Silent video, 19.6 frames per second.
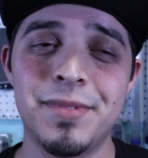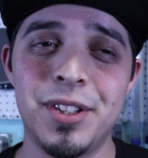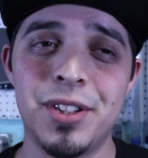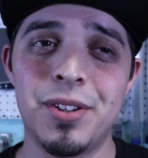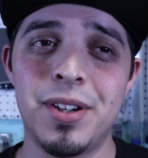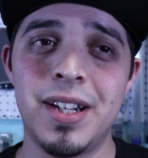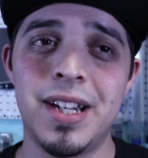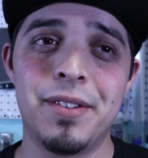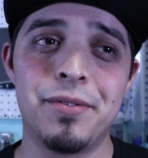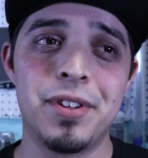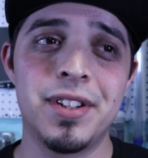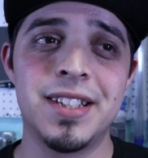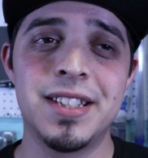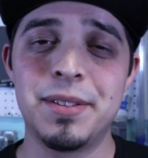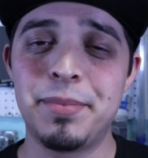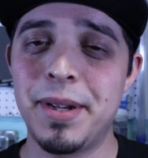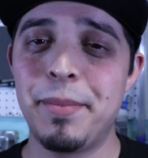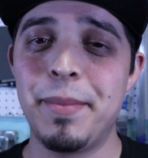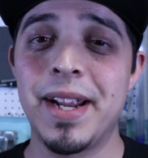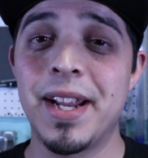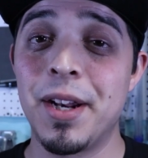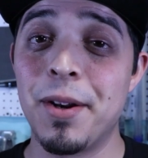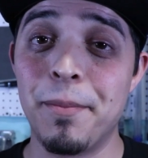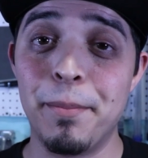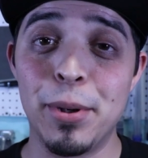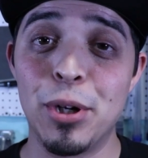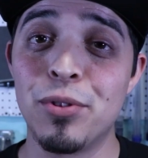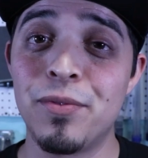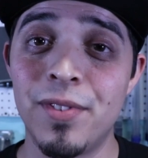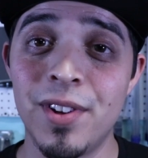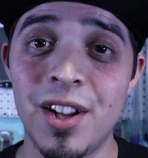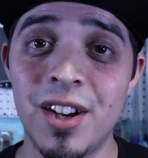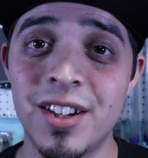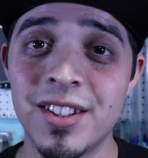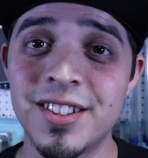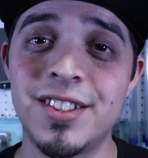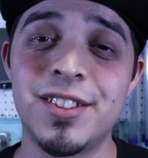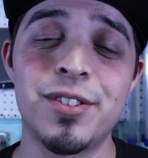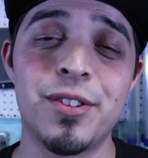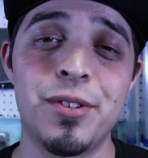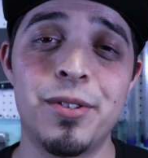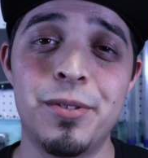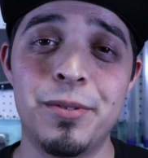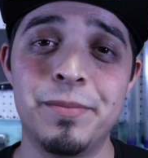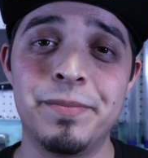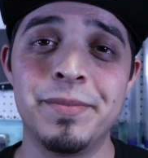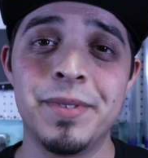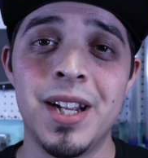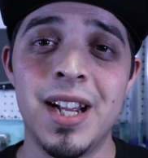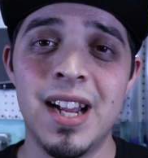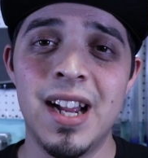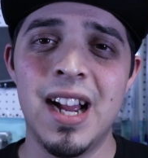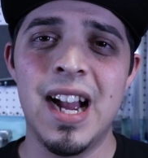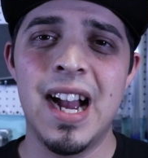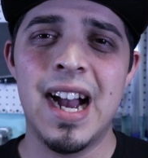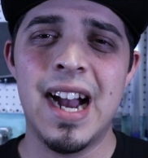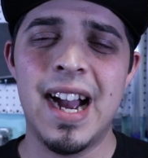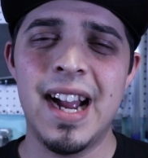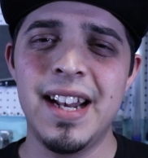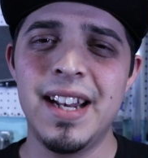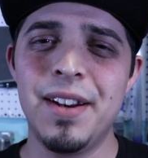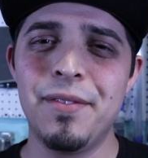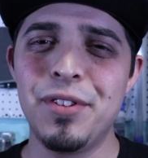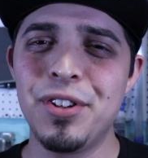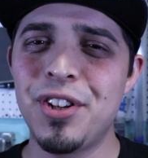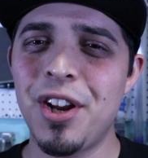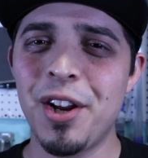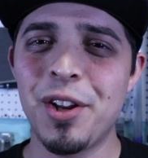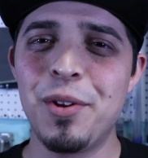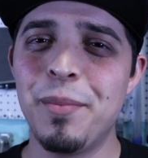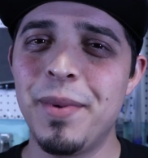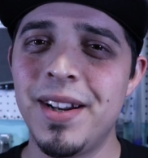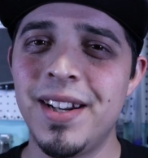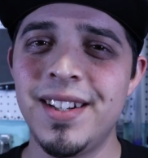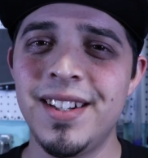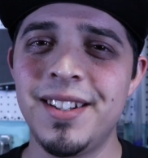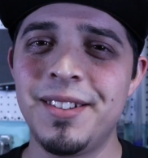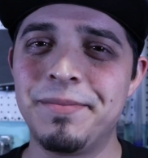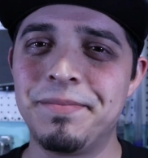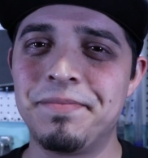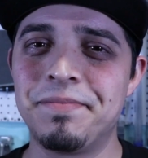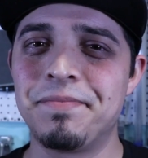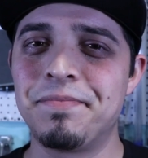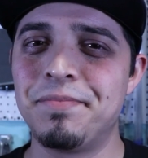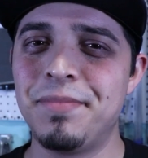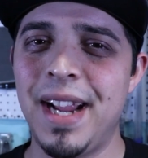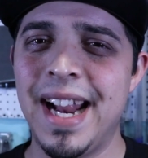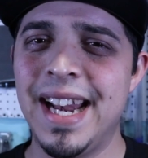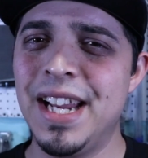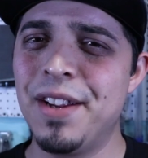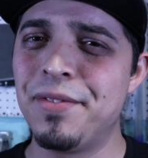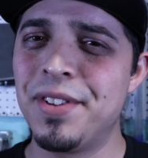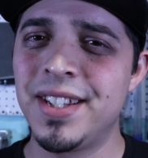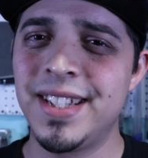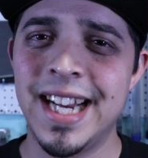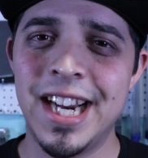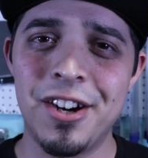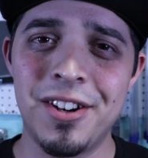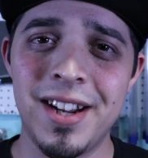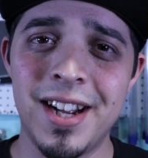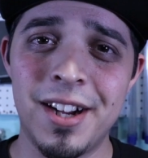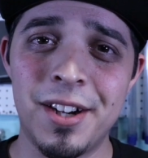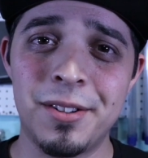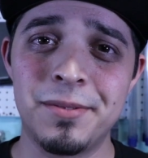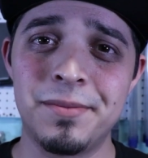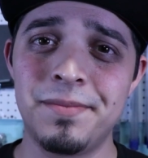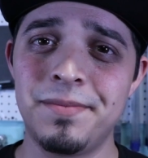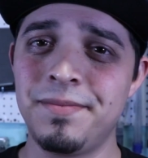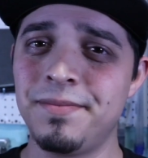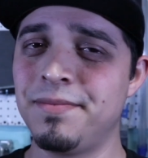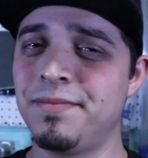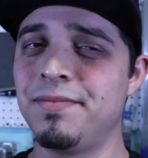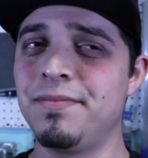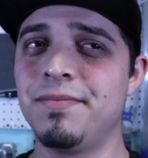You know, I never anticipated making a build vlog, so I never documented any of the teardown.